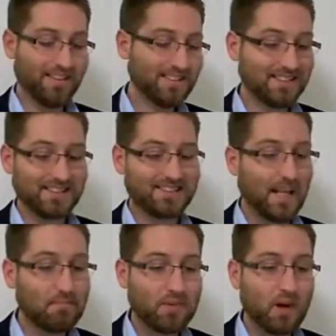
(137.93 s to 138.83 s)
It's the
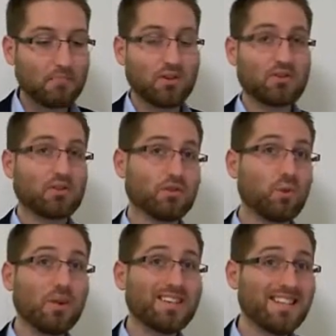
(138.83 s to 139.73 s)
same number, so
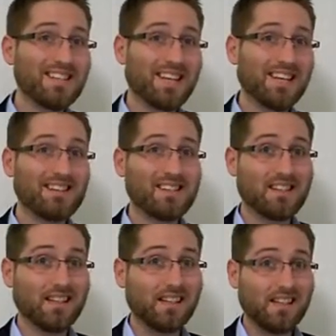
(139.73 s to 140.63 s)
2010
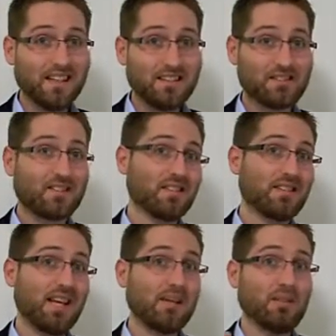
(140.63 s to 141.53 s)
CE is the
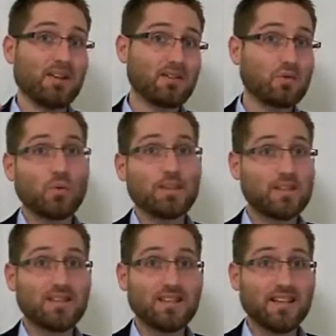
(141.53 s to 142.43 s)
same as
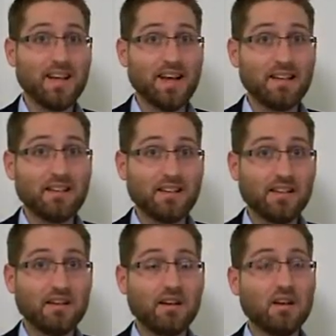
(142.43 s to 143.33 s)
2010
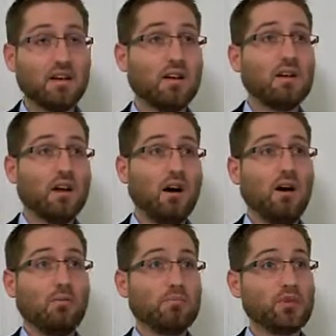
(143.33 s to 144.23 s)
AD.
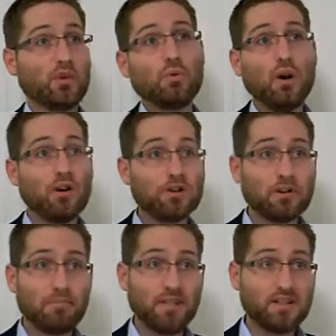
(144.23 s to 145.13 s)

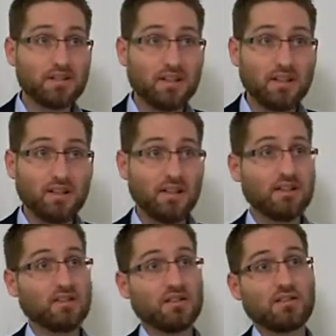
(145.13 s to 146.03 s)
200 BCE
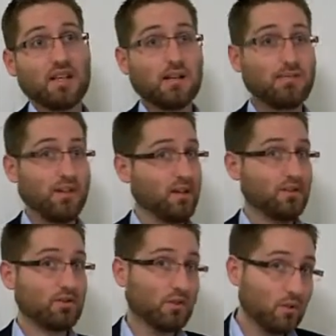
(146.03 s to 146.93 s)
is the same thing
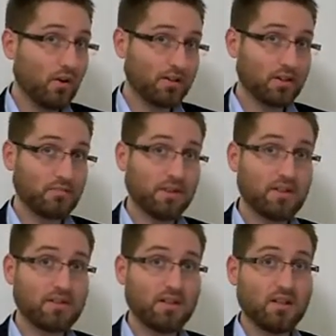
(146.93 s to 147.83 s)
as 200
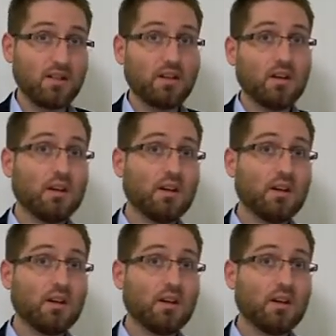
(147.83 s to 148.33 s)
BC.